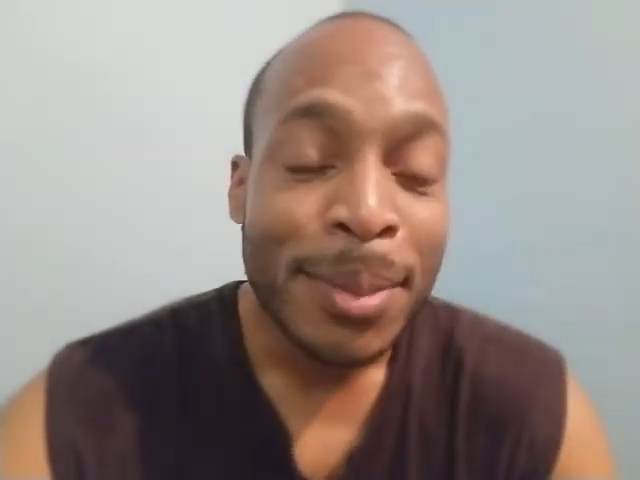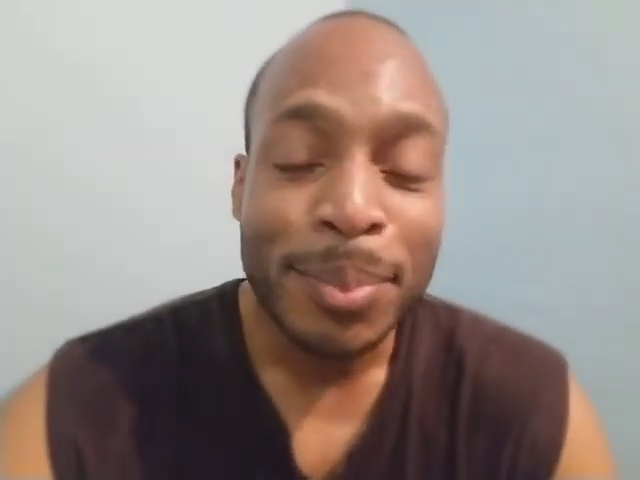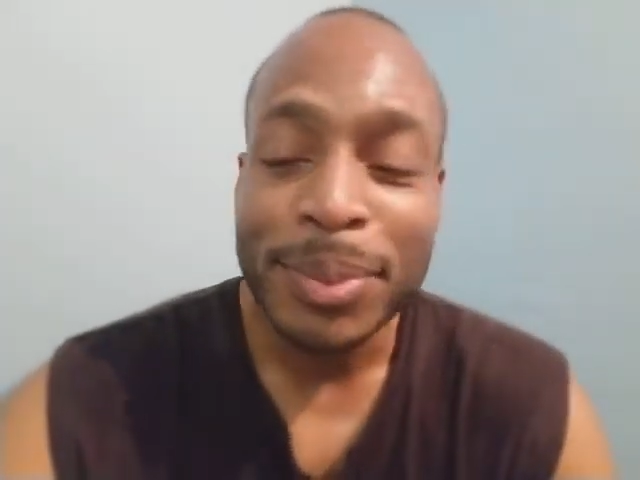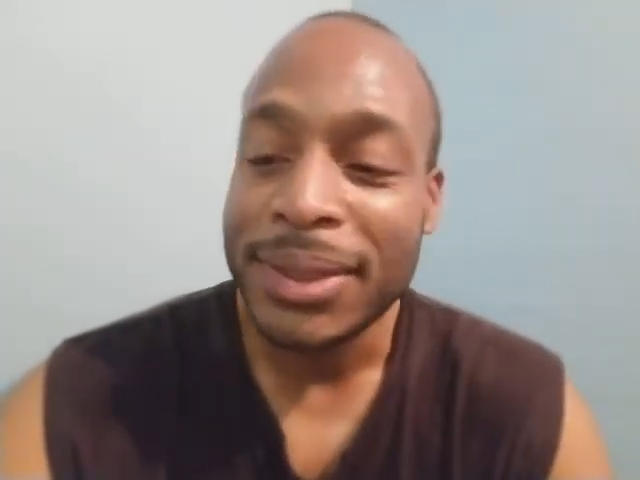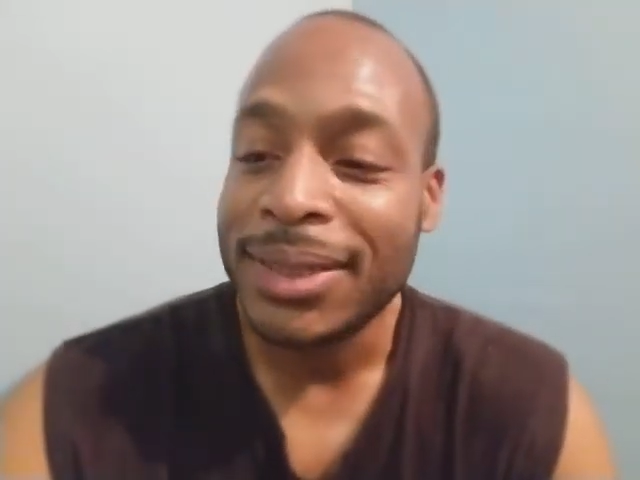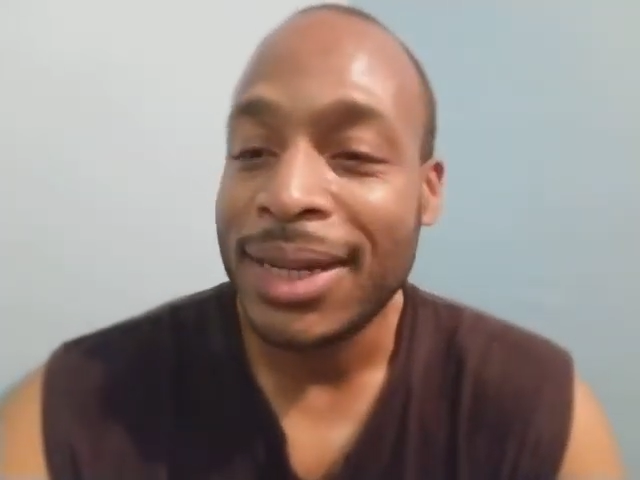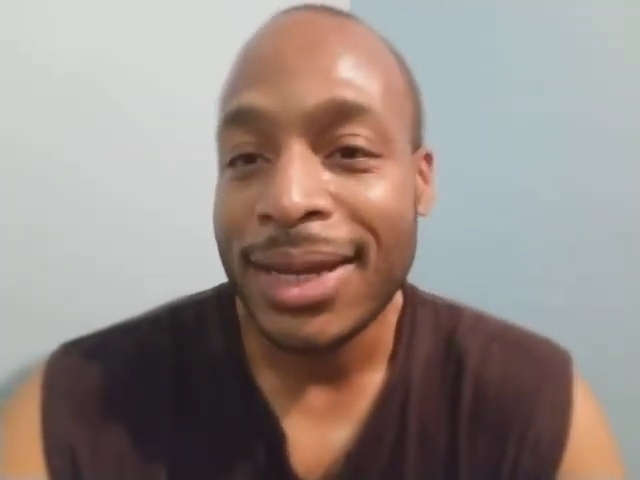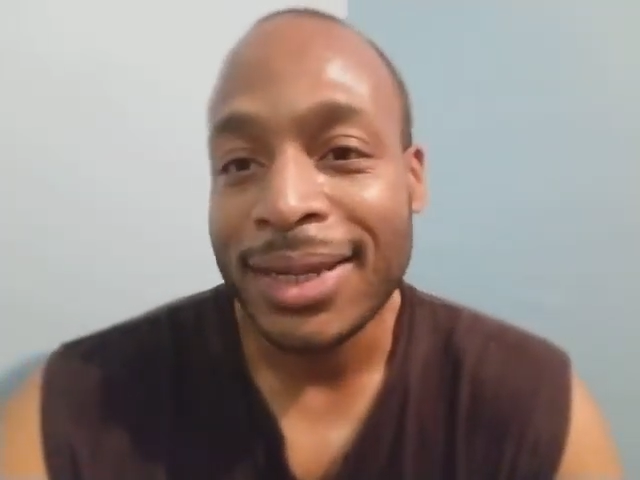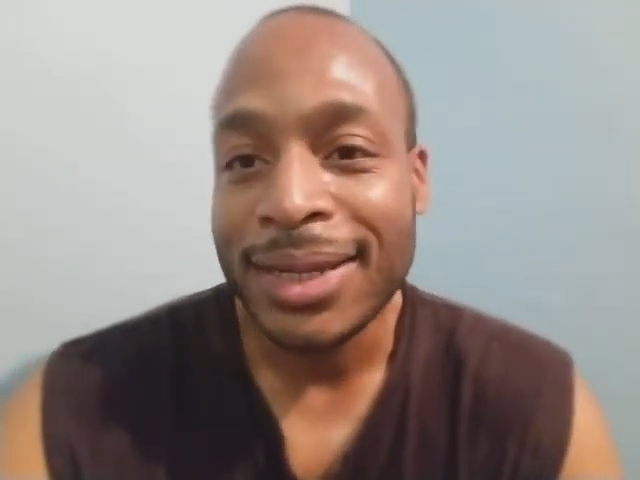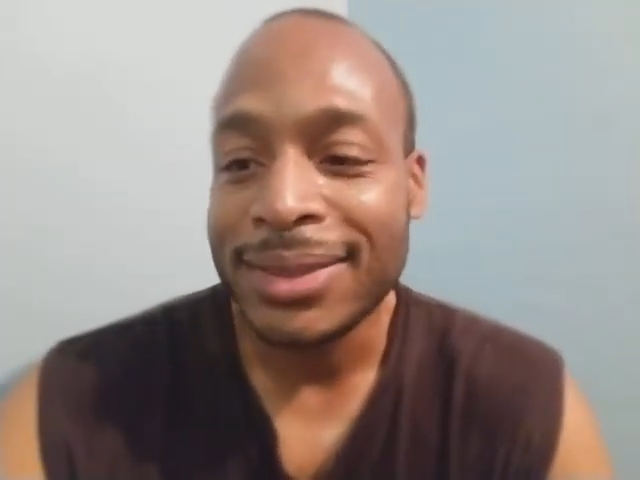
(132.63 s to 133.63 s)
but I, I
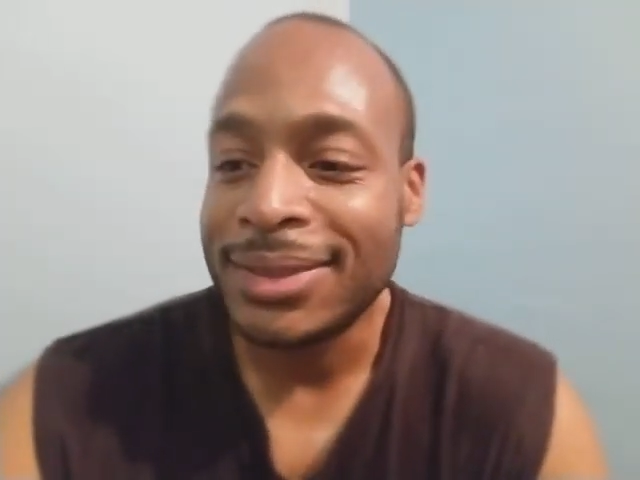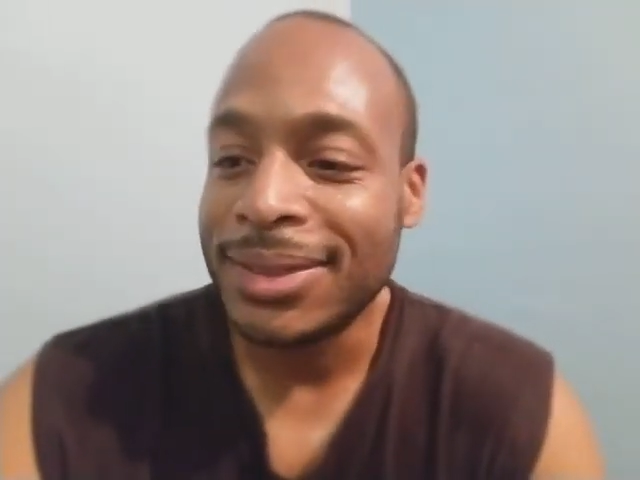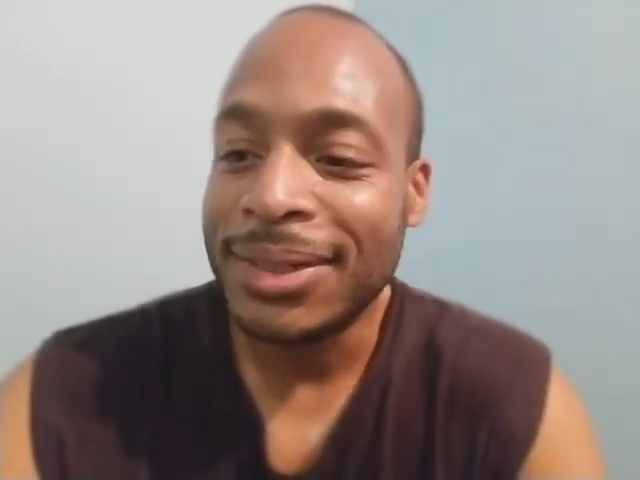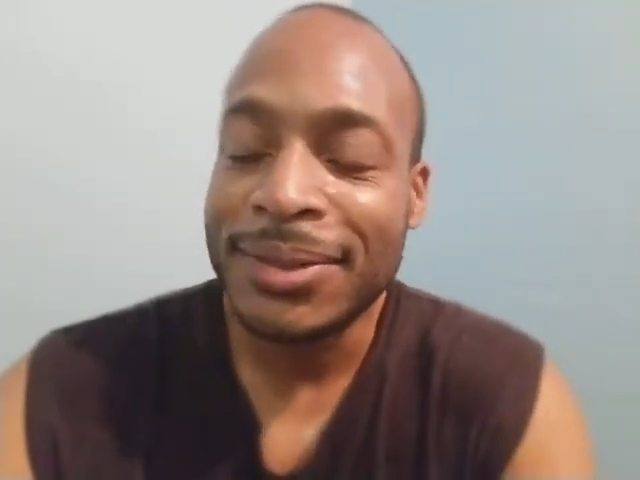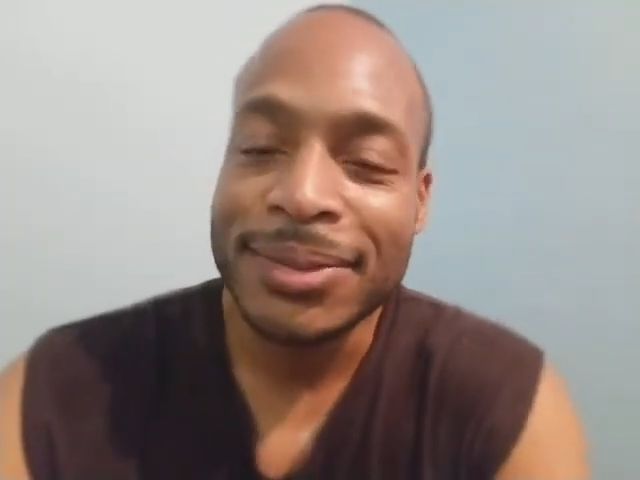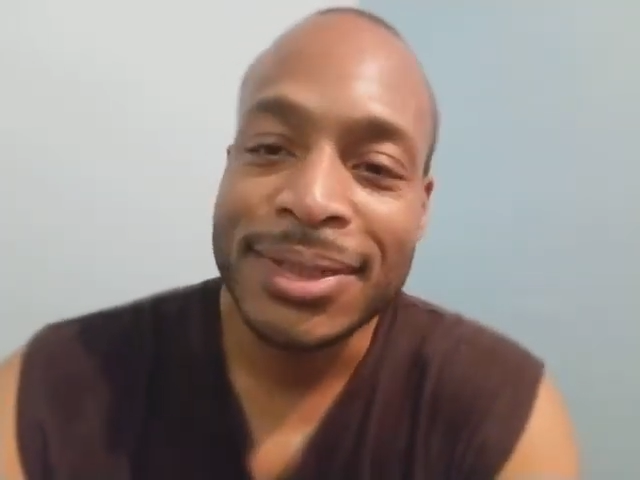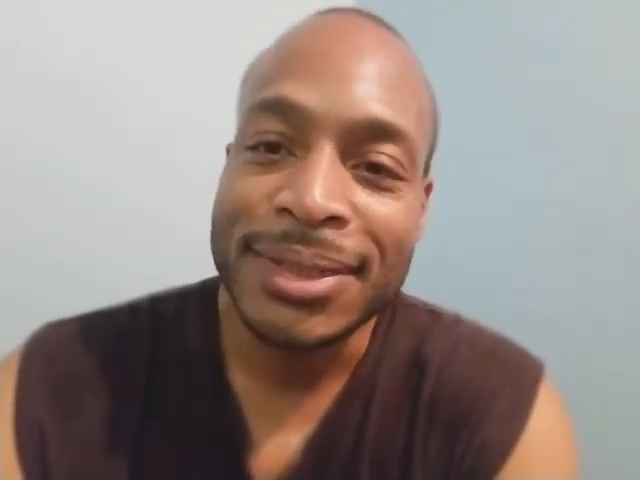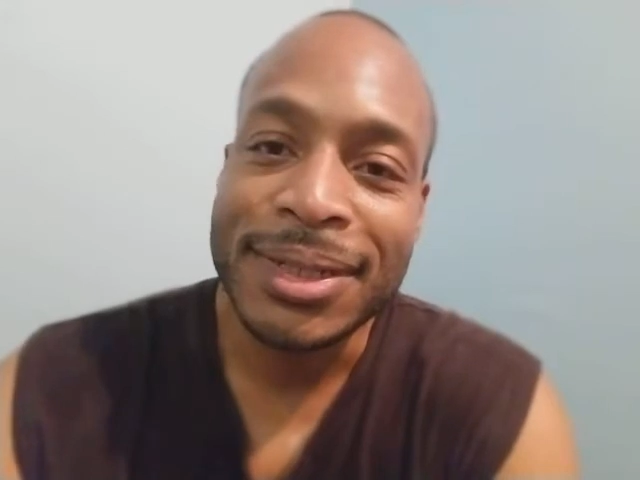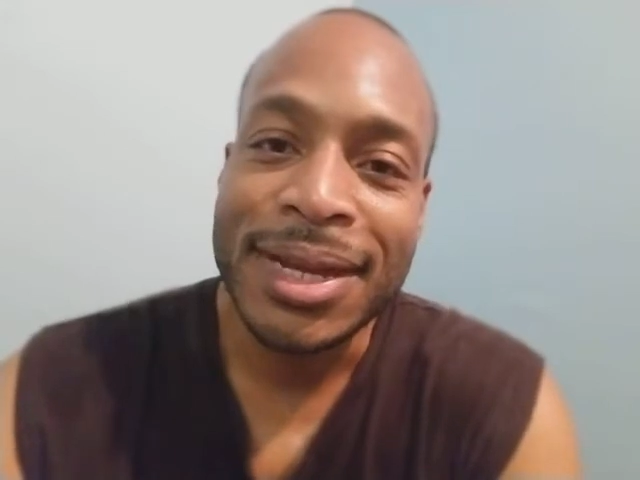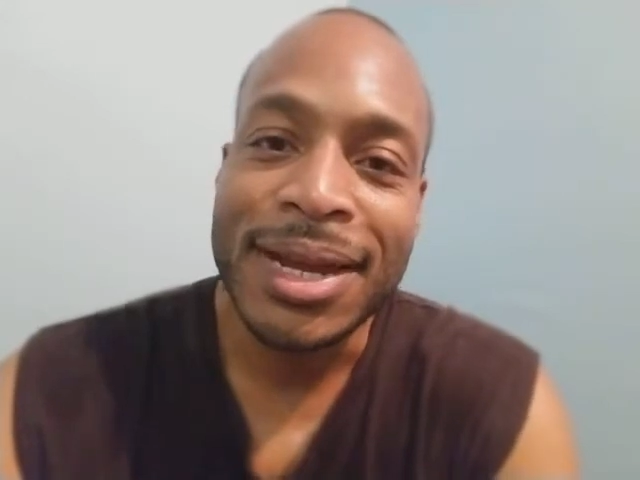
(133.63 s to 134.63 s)
guess you know you,
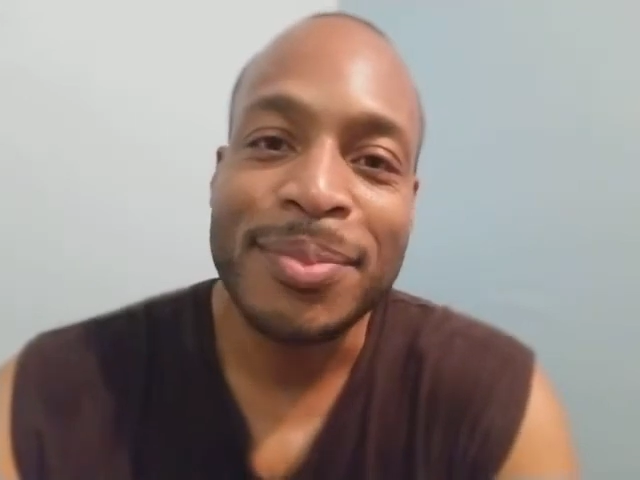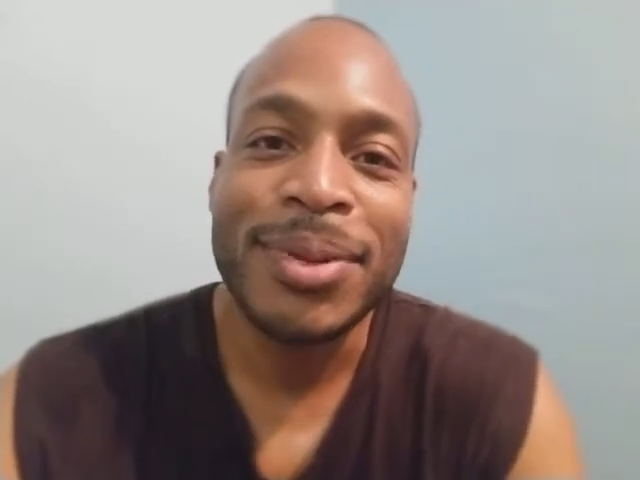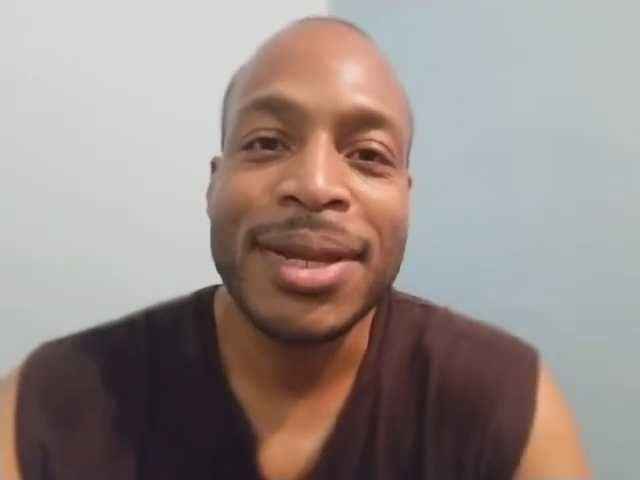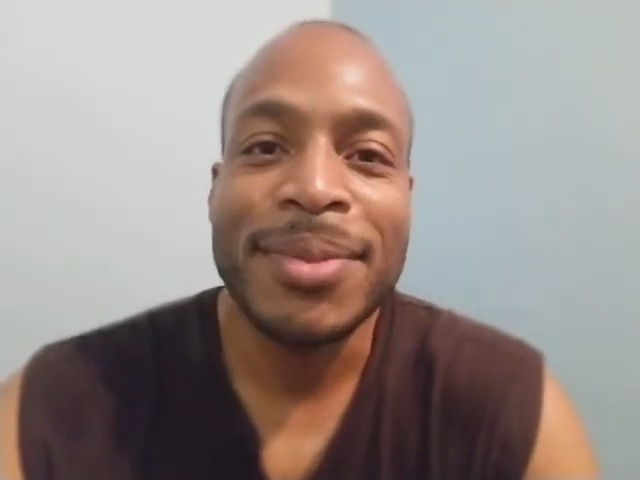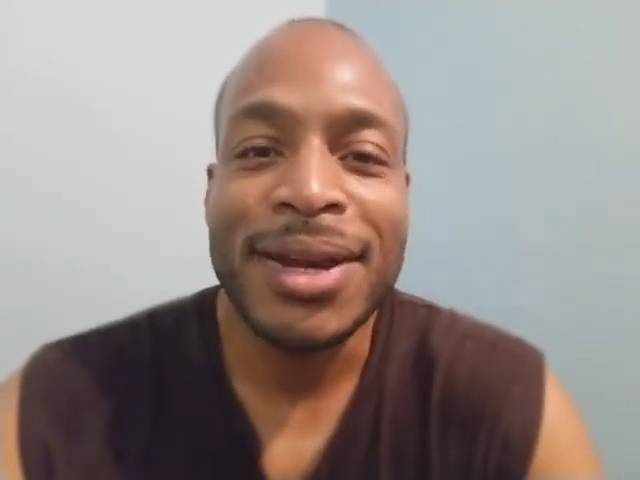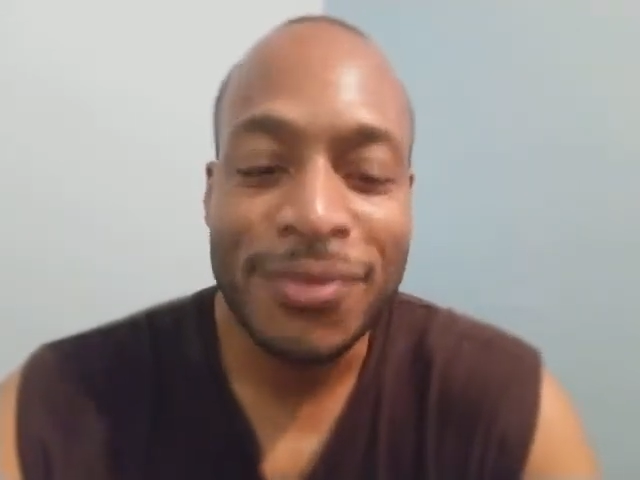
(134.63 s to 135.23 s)
you got to play by